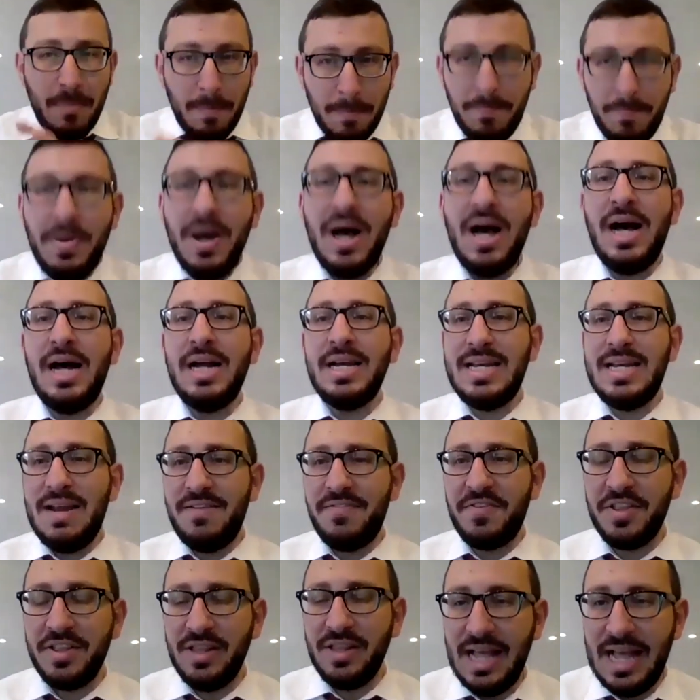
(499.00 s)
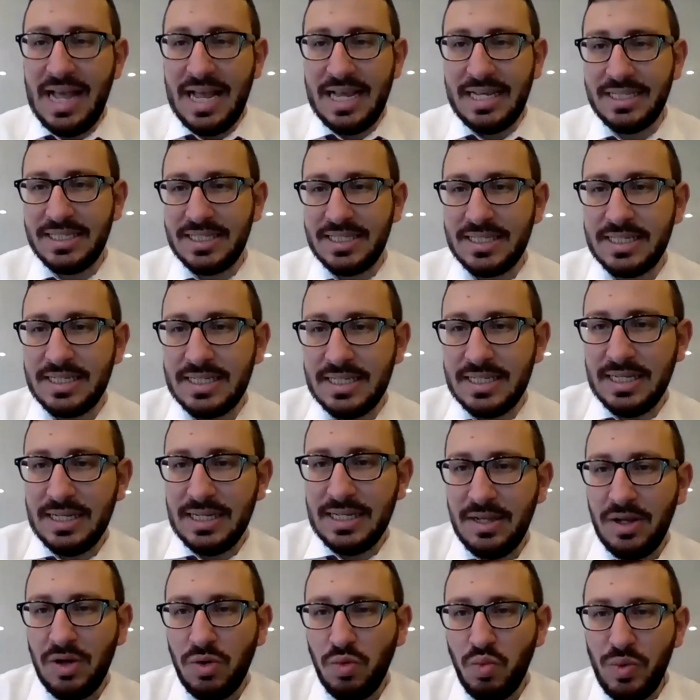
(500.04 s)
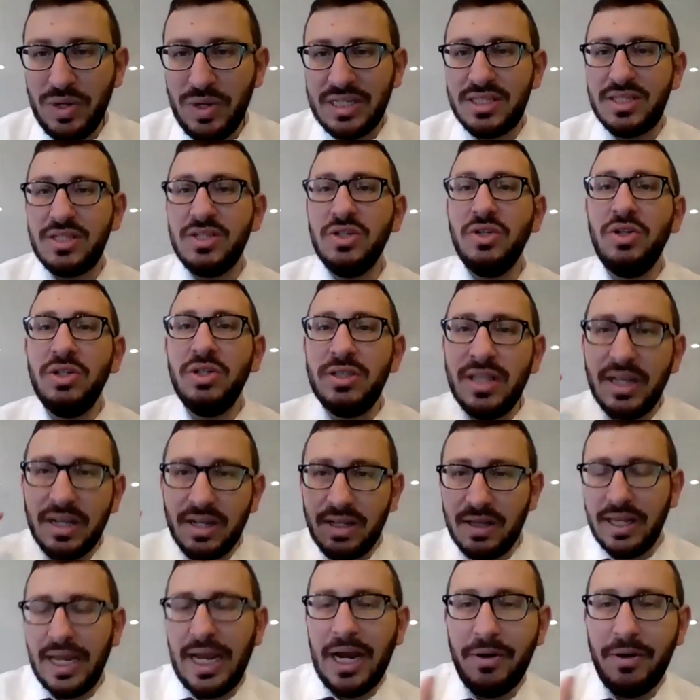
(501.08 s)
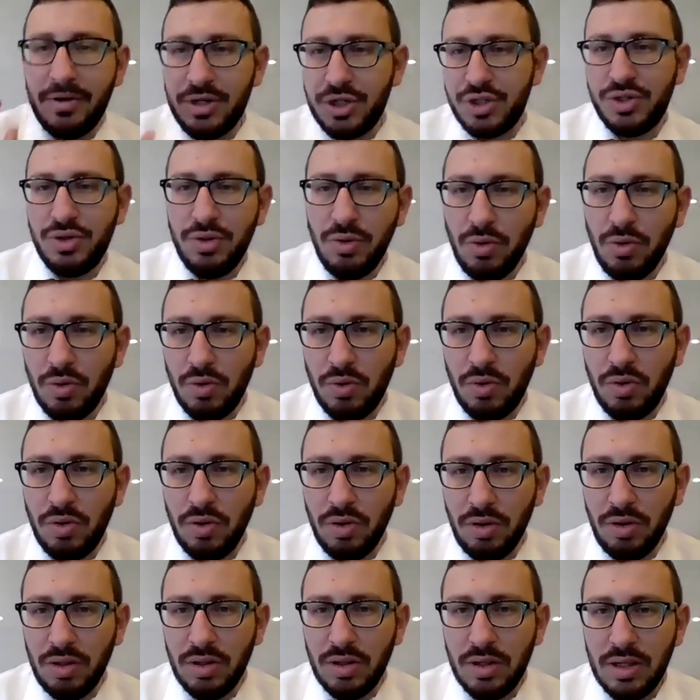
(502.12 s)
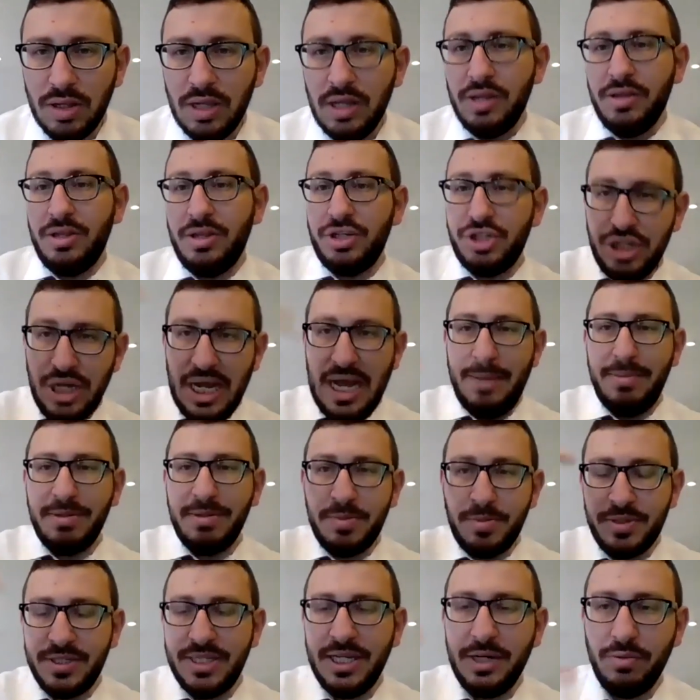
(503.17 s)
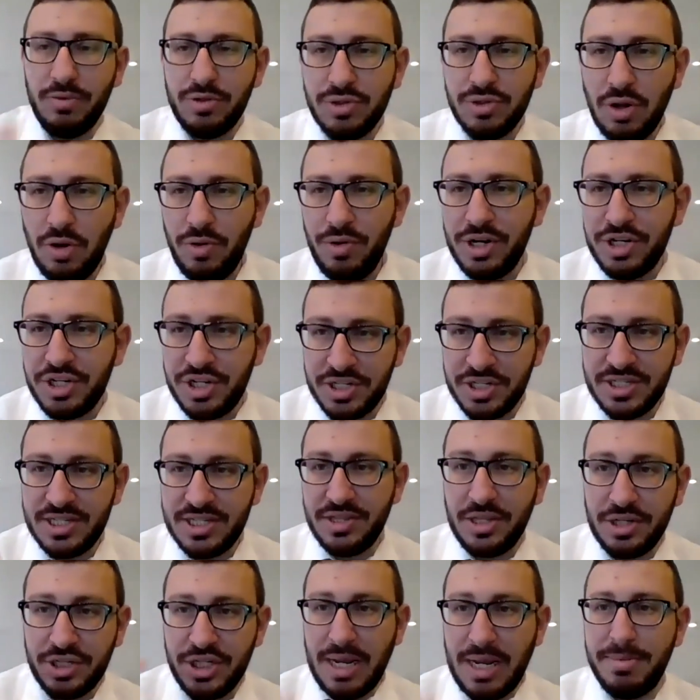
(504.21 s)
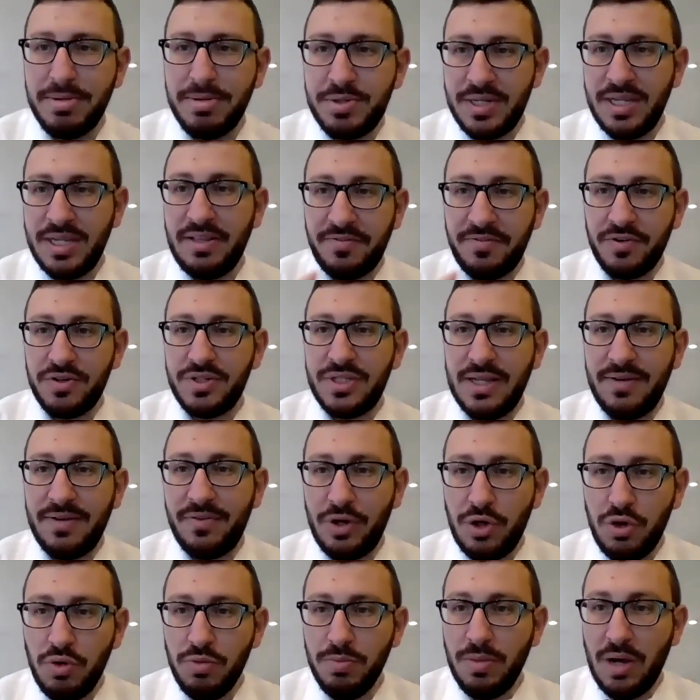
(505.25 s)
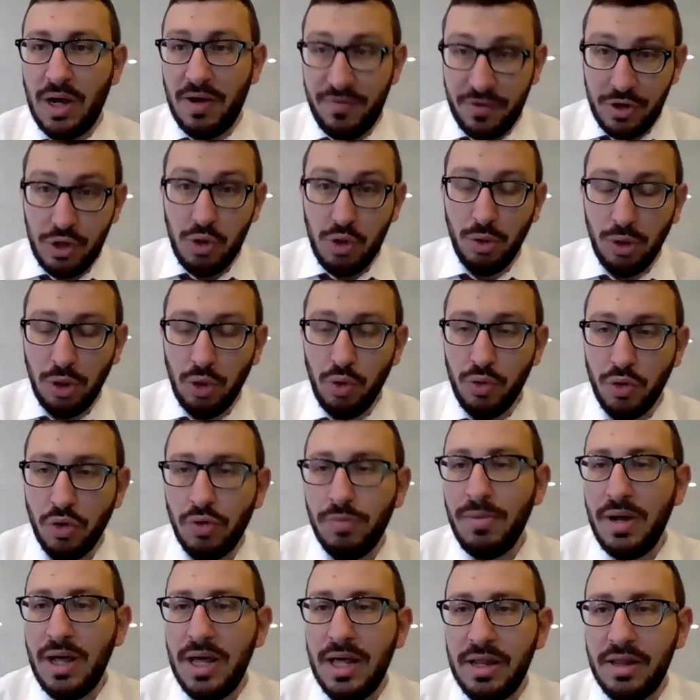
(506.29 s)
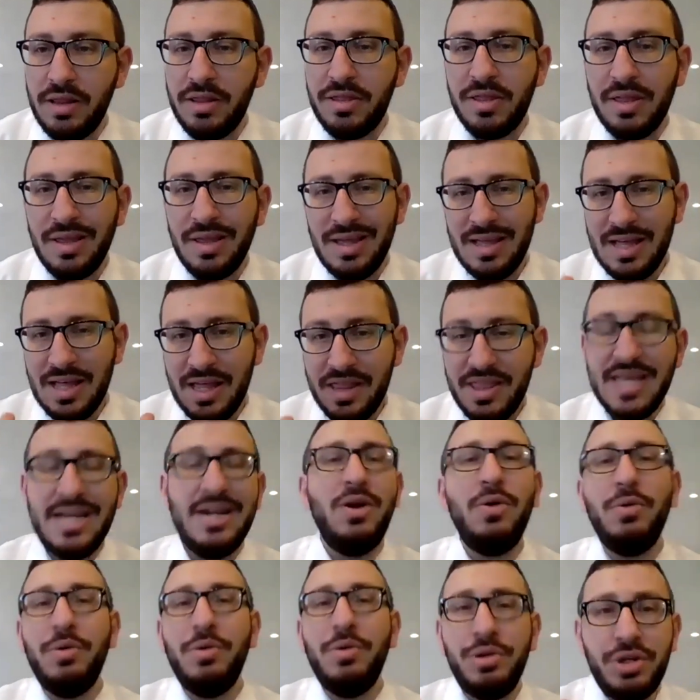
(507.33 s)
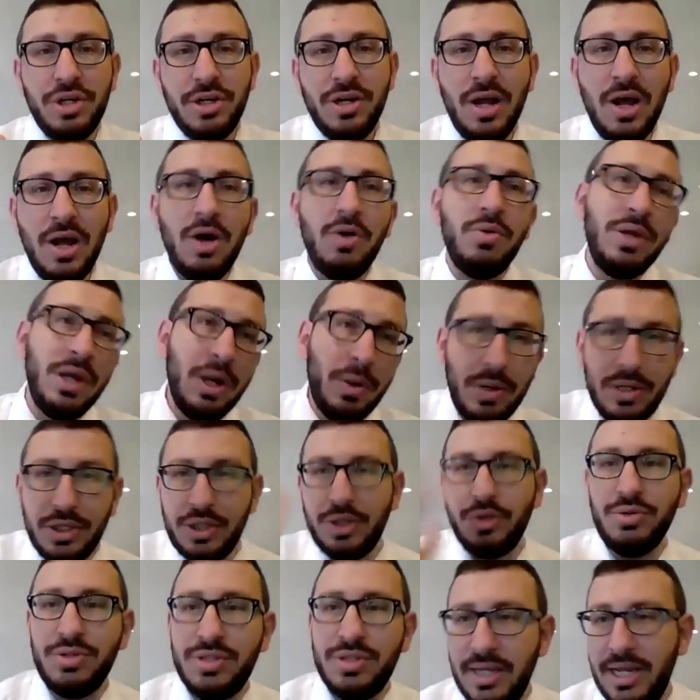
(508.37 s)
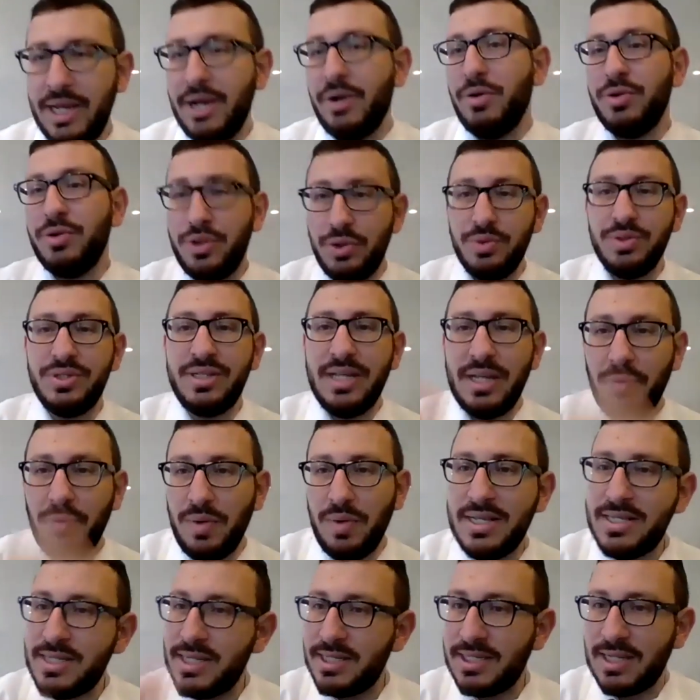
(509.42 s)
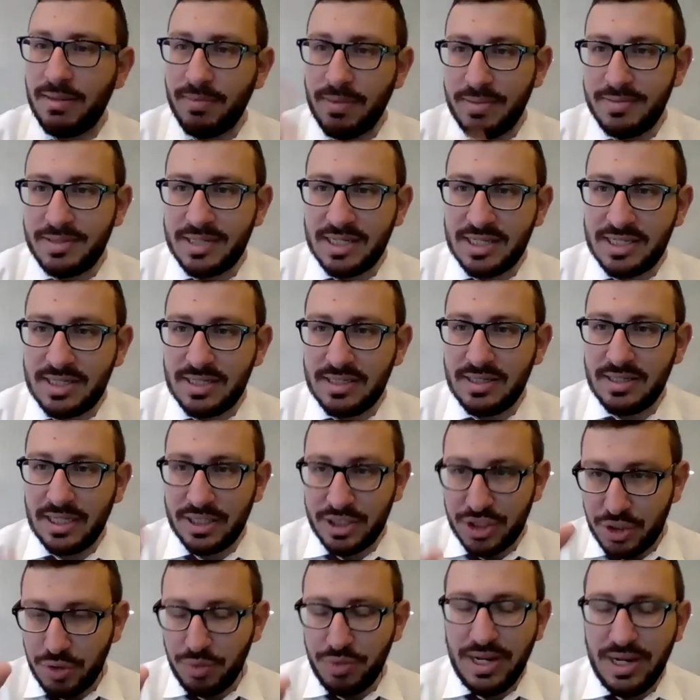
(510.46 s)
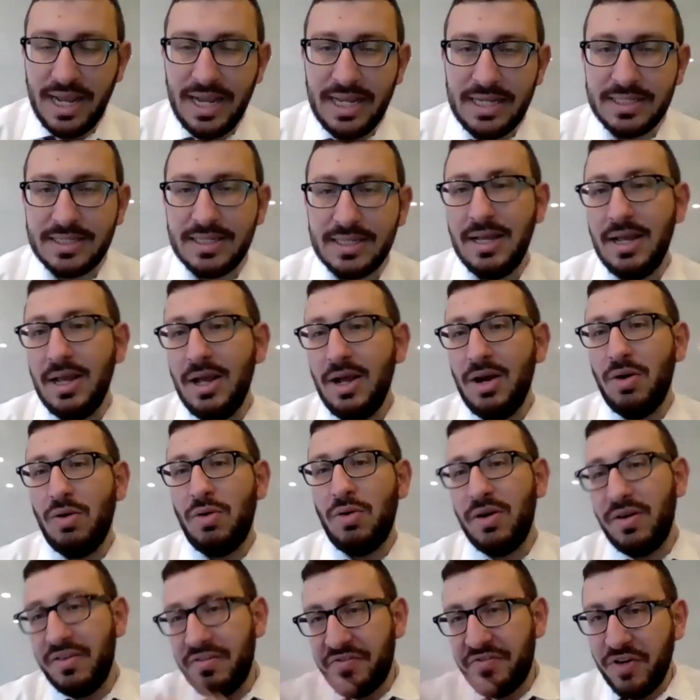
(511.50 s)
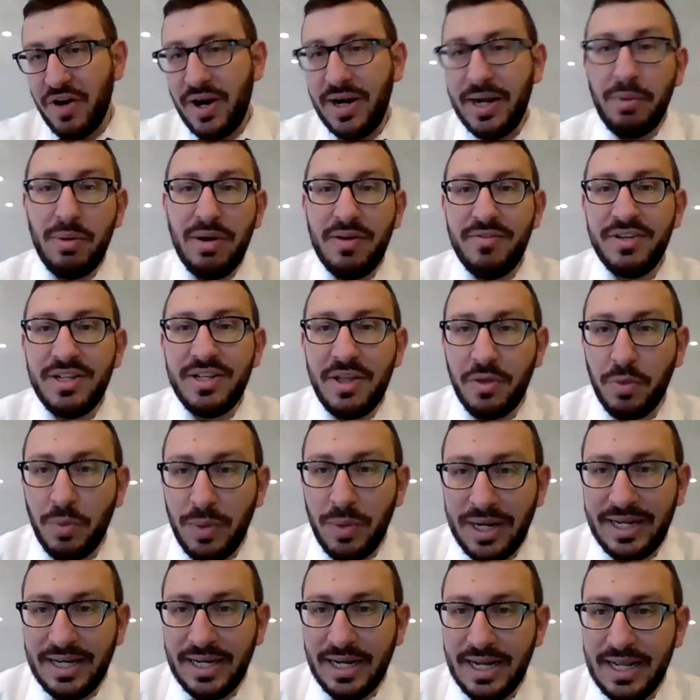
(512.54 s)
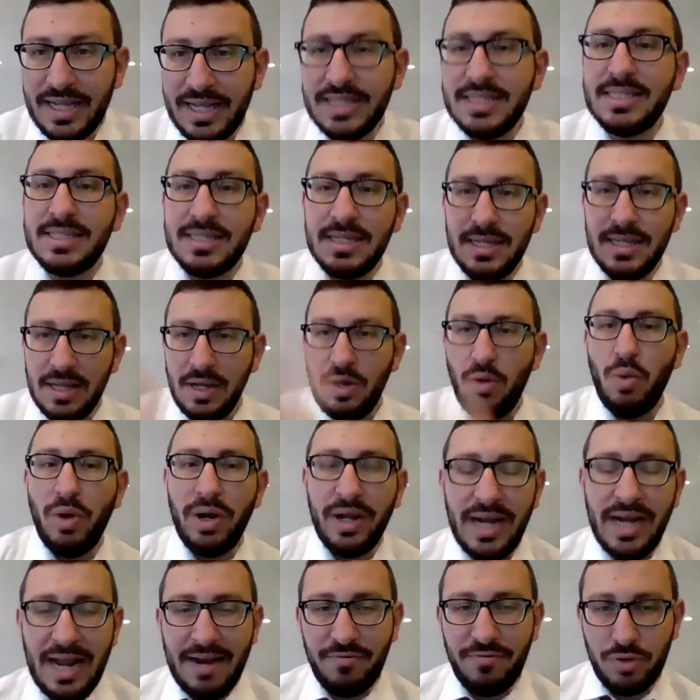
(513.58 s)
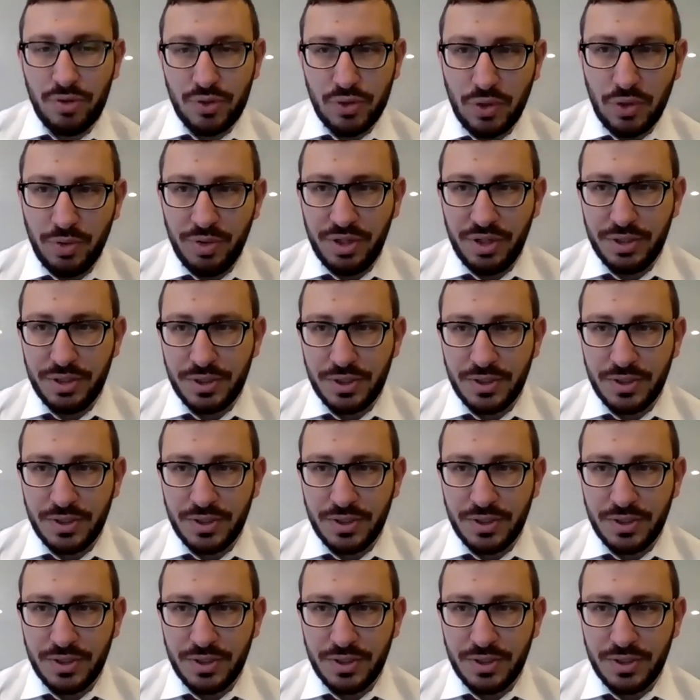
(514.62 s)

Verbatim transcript: But nevertheless, we still declare in shul the Shabbos preceding Rosh Chodesh, the Shabbos preceding the first day of a new of a new lunar month. That oh, you should know, you know, on Tuesday or Tuesday and Wednesday. Sometimes it's it's two days, or on Friday, whatever day of the week it is, we're going to have Rosh Chodesh.